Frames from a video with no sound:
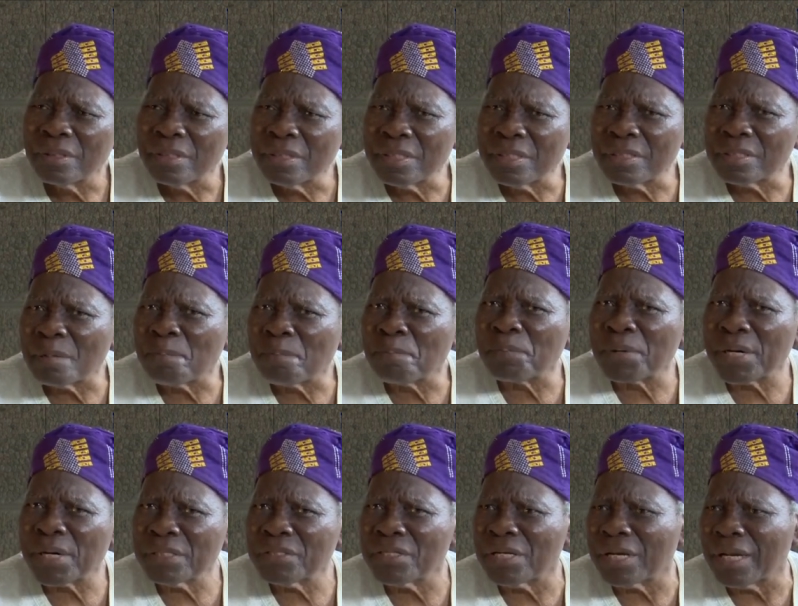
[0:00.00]
He's the
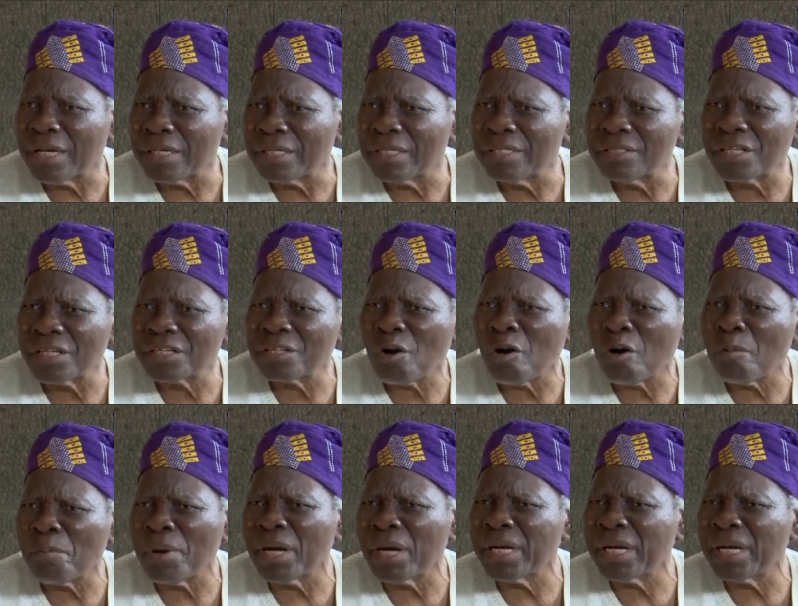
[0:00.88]
president. He's the
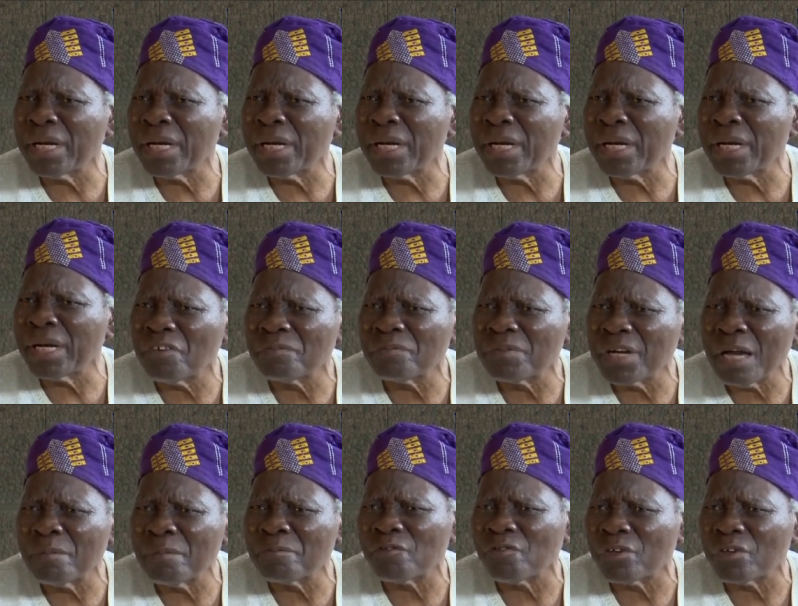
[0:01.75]
commander-in-chief of the
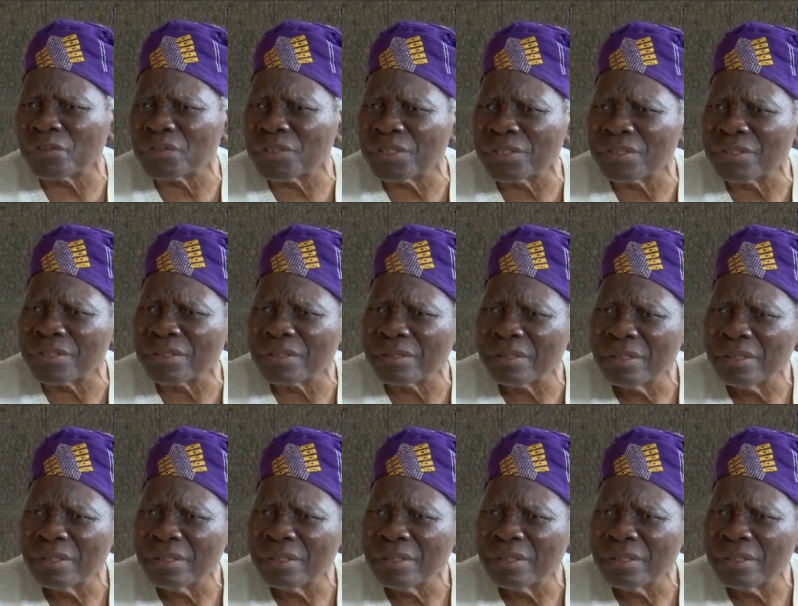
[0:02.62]
armed forces